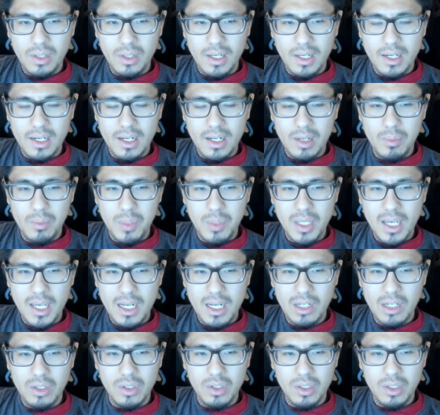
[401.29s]
And I'll be at
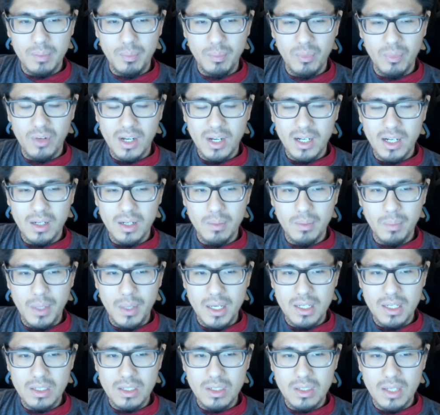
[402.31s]
a good record
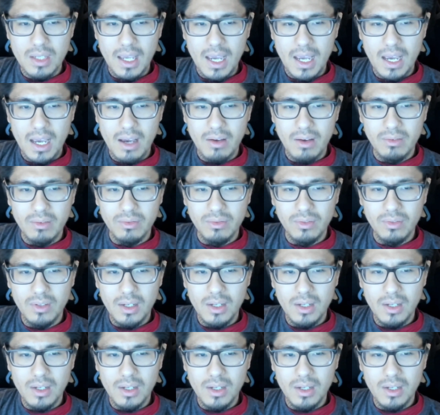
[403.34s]
pace to have